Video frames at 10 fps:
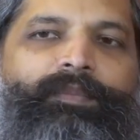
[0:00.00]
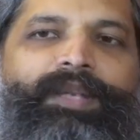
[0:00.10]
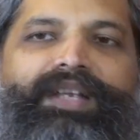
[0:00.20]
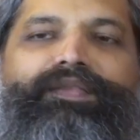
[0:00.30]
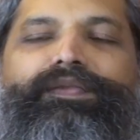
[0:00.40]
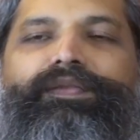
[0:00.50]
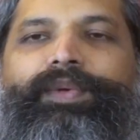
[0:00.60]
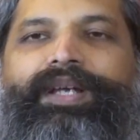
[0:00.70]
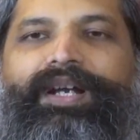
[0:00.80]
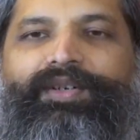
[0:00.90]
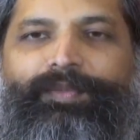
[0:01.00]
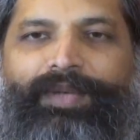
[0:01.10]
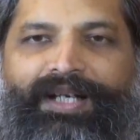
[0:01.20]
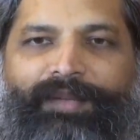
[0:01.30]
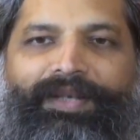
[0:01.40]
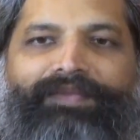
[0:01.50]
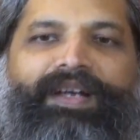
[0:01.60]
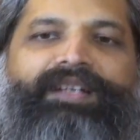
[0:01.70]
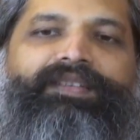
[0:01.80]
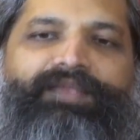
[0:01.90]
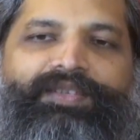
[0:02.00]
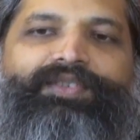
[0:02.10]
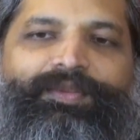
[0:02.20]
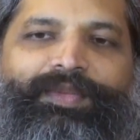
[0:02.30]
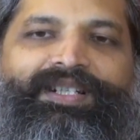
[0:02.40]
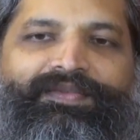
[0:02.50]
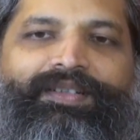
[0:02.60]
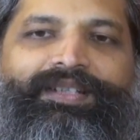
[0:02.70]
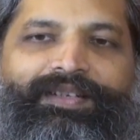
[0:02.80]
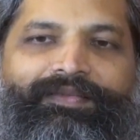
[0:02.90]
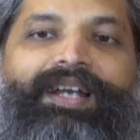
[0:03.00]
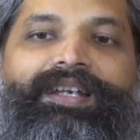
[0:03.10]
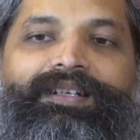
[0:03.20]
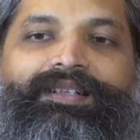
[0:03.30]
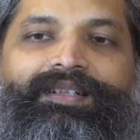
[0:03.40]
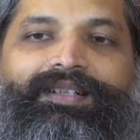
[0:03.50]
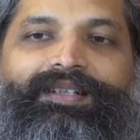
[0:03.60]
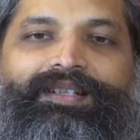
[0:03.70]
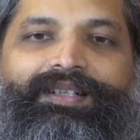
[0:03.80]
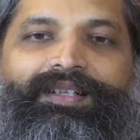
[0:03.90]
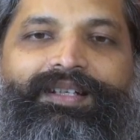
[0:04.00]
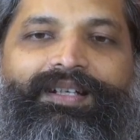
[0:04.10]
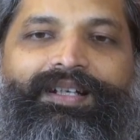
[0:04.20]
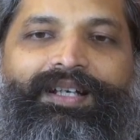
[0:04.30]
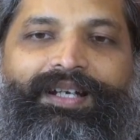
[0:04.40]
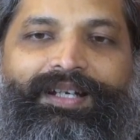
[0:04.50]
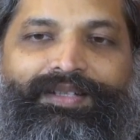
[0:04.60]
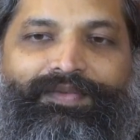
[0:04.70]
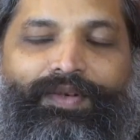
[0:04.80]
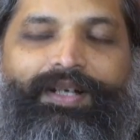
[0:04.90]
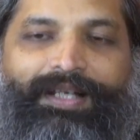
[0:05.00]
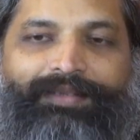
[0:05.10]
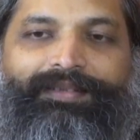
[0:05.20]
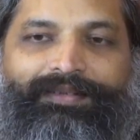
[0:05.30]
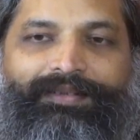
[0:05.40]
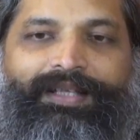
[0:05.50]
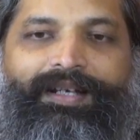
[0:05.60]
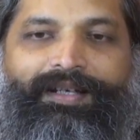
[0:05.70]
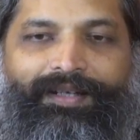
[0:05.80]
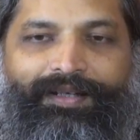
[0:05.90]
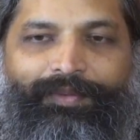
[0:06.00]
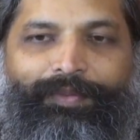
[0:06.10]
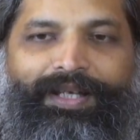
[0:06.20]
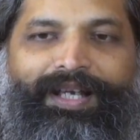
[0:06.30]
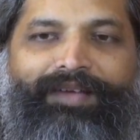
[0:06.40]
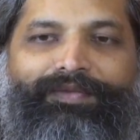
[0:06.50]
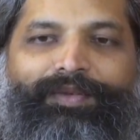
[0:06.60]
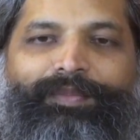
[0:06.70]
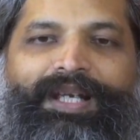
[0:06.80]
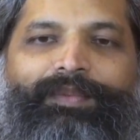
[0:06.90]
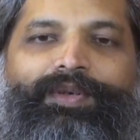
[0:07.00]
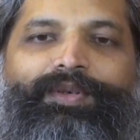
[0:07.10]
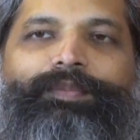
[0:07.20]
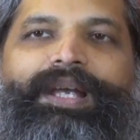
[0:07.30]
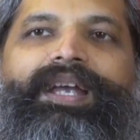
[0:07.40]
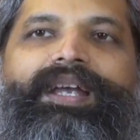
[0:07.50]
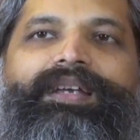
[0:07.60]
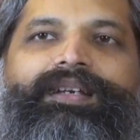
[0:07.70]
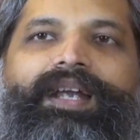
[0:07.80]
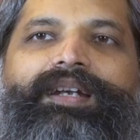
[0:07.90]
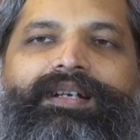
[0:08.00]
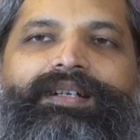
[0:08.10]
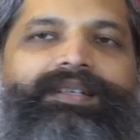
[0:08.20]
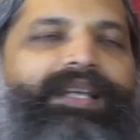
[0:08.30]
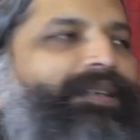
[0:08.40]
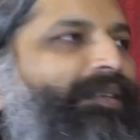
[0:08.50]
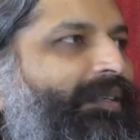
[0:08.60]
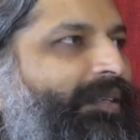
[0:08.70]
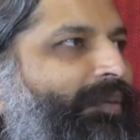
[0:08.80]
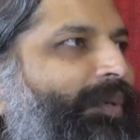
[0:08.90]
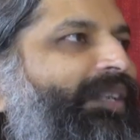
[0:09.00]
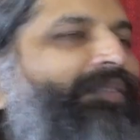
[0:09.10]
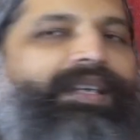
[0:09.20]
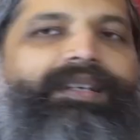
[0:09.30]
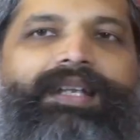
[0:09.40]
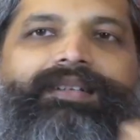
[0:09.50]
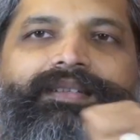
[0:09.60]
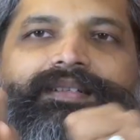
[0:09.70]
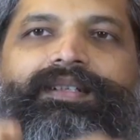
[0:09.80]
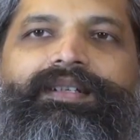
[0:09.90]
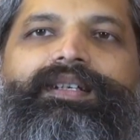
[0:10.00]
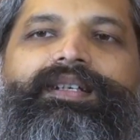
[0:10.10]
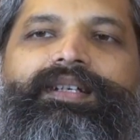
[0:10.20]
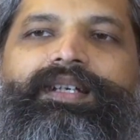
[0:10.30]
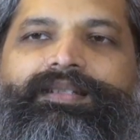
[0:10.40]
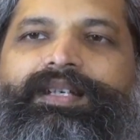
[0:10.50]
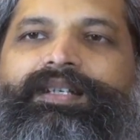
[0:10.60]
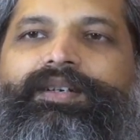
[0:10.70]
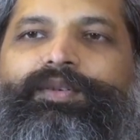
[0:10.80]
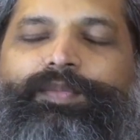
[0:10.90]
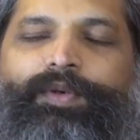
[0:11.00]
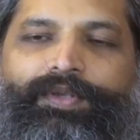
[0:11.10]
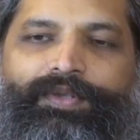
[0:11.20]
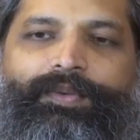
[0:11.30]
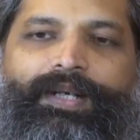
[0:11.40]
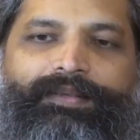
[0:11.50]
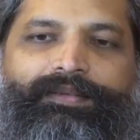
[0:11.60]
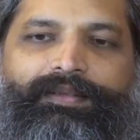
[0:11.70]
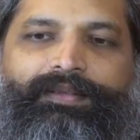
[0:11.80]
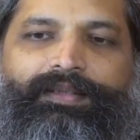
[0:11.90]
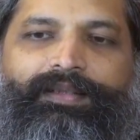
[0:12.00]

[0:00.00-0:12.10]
But if we are to become effective instruments for the divine in its fullness, then we have to be able to bear and contain whatever intensity is needed to pour through us.